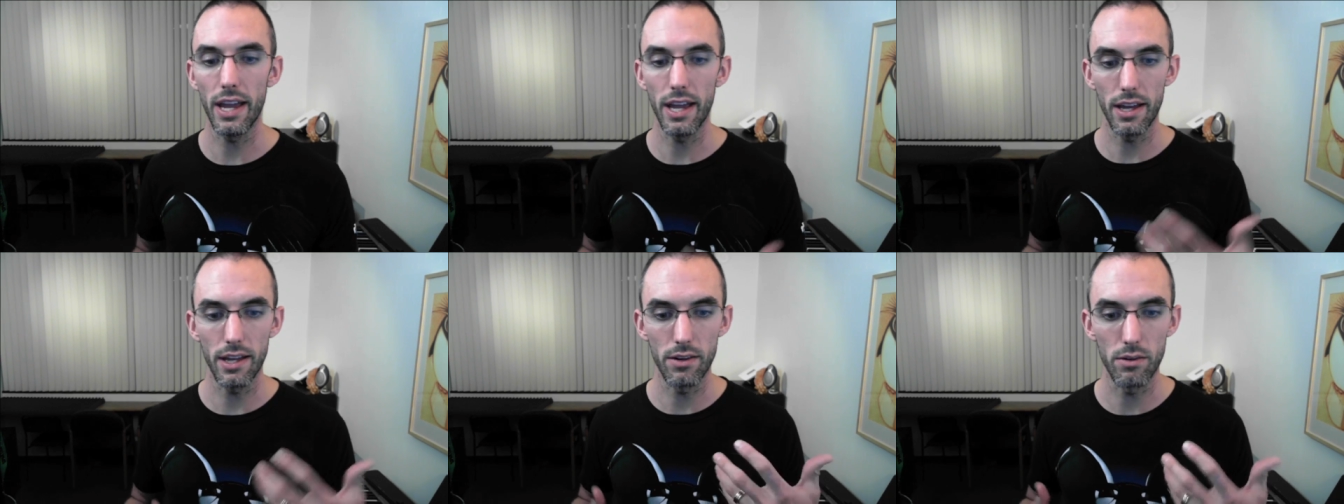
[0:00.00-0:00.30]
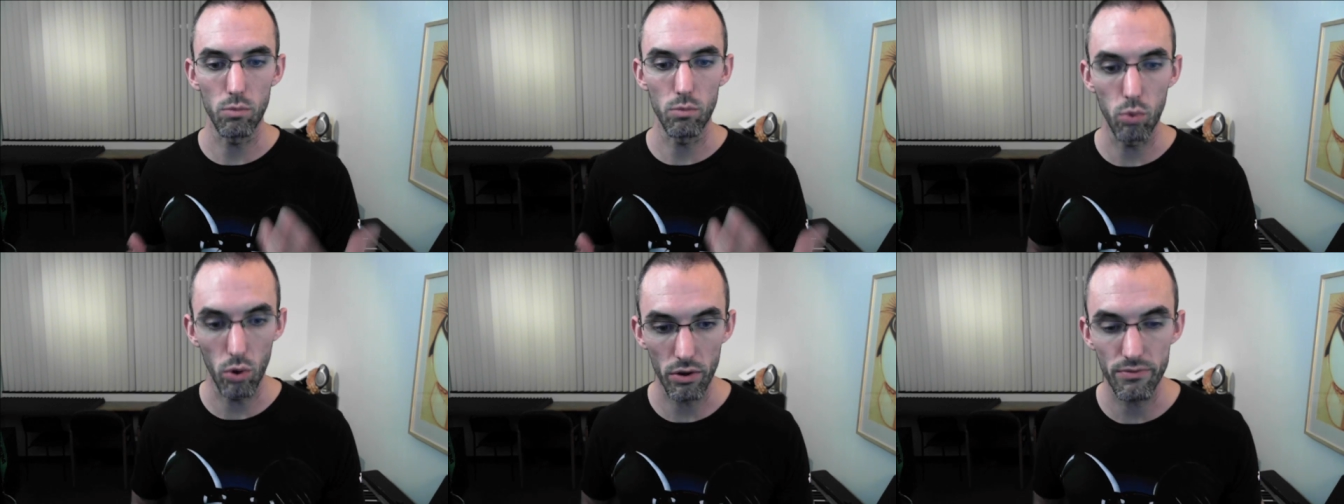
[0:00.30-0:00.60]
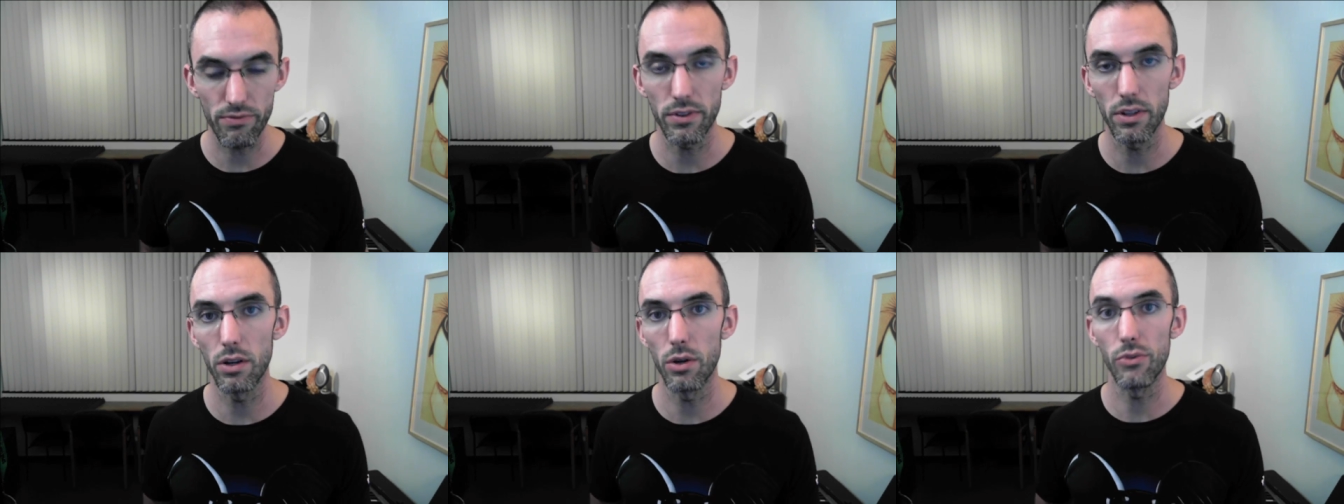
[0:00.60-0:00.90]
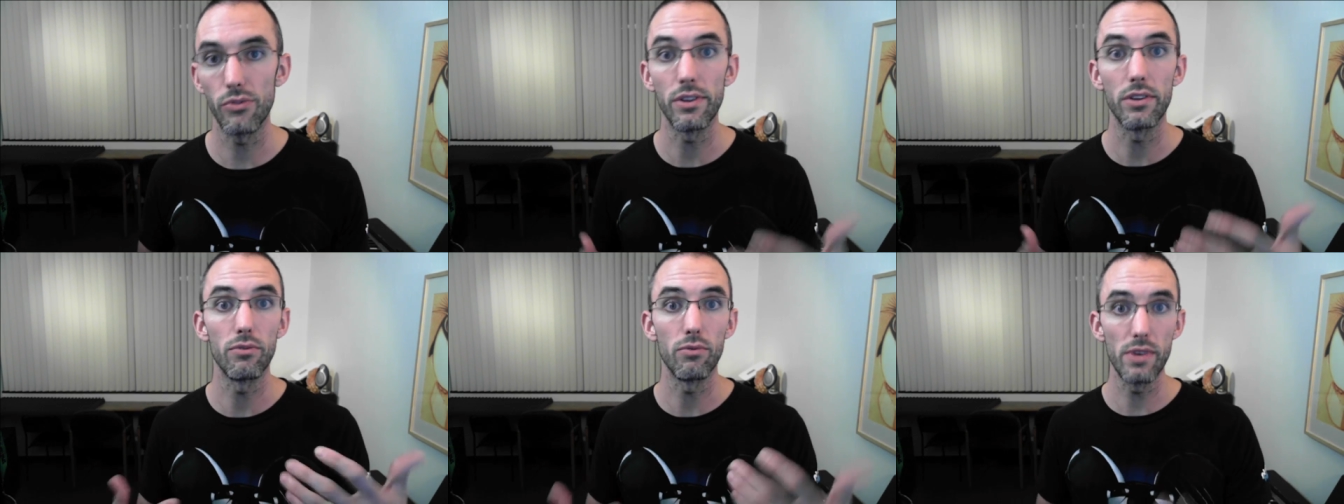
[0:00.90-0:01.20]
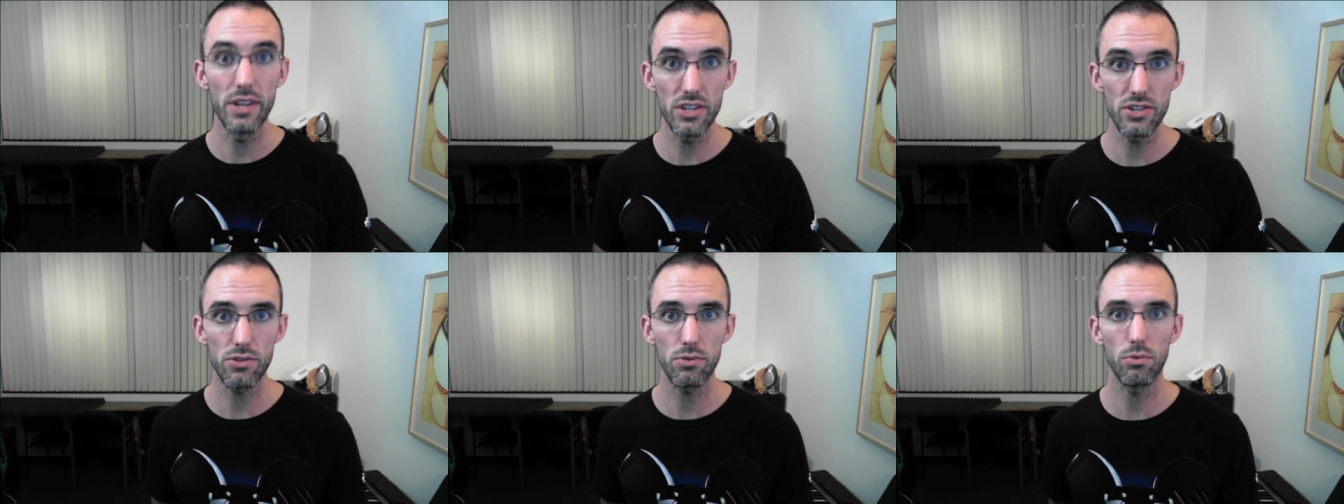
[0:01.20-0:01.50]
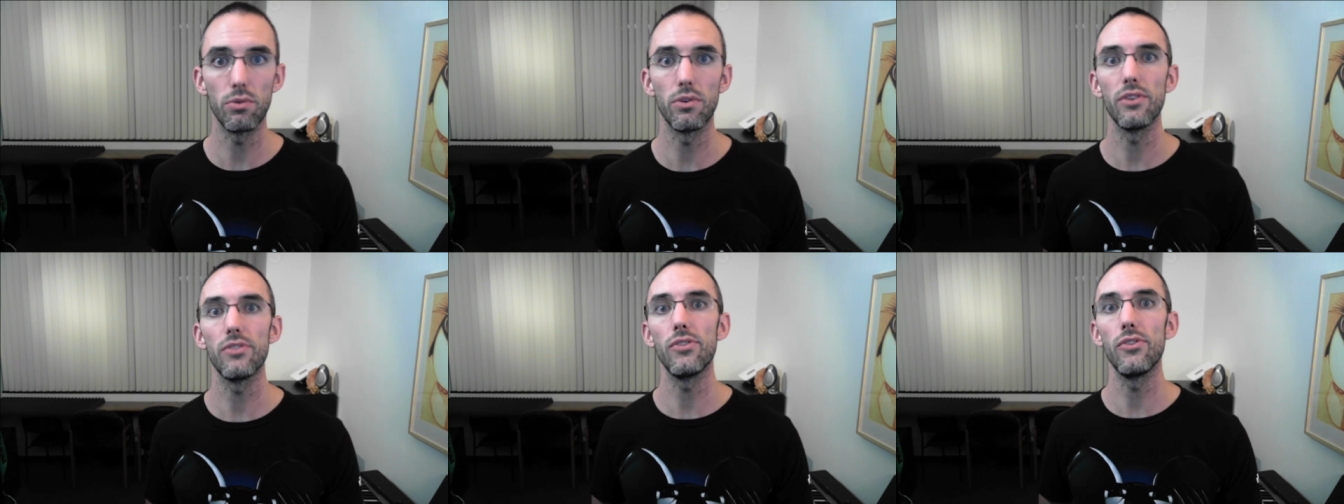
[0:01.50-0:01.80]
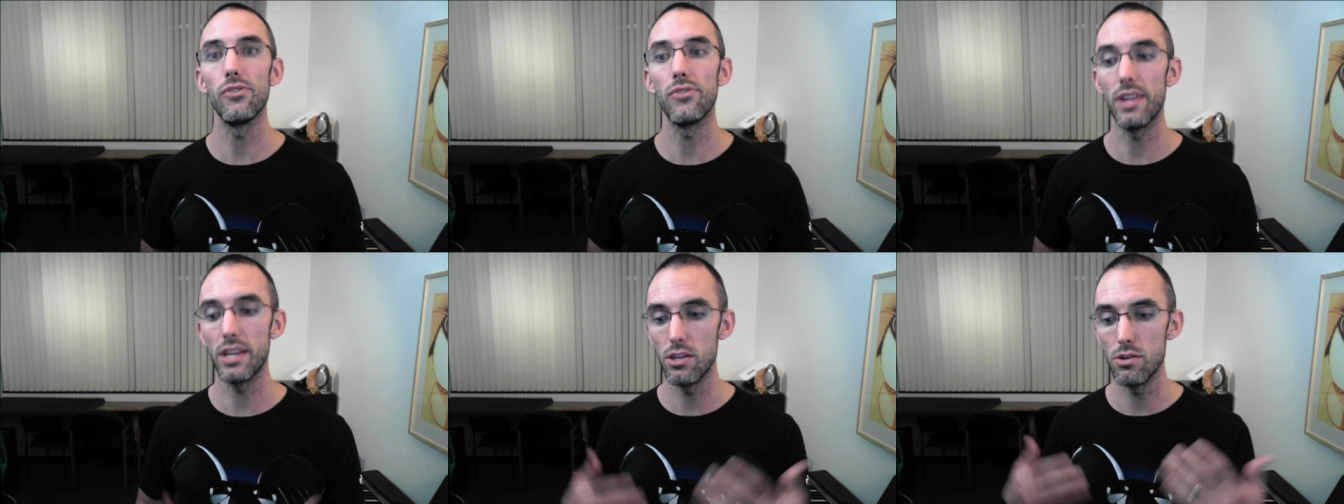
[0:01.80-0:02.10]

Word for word: and workflows and resources